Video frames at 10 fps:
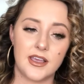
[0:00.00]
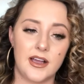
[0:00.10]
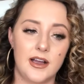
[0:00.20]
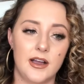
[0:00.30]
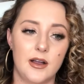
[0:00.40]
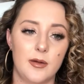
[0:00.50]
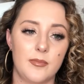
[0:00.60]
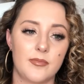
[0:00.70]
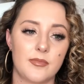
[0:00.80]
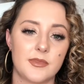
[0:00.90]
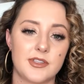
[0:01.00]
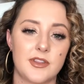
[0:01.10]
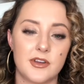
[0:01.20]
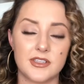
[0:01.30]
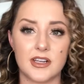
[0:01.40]
So
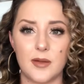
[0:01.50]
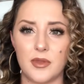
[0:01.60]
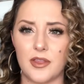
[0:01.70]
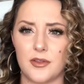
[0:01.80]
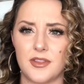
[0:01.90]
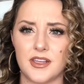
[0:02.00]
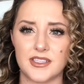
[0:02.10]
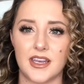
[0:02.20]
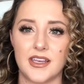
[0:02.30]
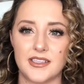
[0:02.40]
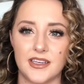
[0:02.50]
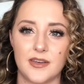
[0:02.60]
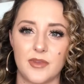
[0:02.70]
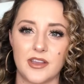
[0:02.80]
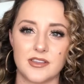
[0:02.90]
there's a couple other things that I did,
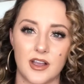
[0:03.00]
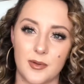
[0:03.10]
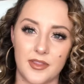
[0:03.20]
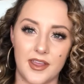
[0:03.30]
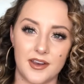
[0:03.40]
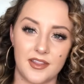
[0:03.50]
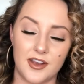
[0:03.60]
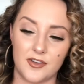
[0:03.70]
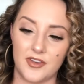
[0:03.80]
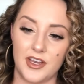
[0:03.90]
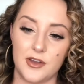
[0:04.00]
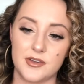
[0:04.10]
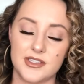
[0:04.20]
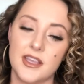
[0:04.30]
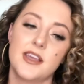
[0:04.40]
and we can talk about that in later
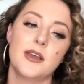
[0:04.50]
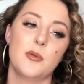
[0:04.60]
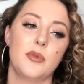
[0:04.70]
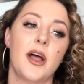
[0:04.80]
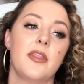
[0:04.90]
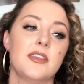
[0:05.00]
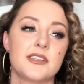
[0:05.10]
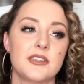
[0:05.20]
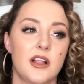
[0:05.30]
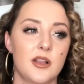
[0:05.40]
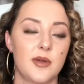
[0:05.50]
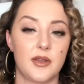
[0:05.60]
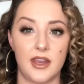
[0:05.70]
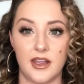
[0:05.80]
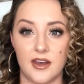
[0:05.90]
videos, but this is all about
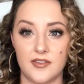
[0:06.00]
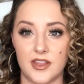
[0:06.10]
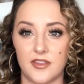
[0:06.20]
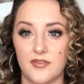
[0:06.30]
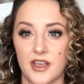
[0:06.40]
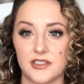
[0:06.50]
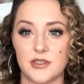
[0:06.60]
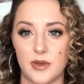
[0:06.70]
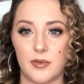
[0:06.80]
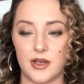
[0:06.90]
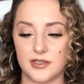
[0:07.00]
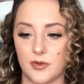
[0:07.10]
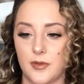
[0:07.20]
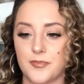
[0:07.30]
getting out of debt the fastest way possible.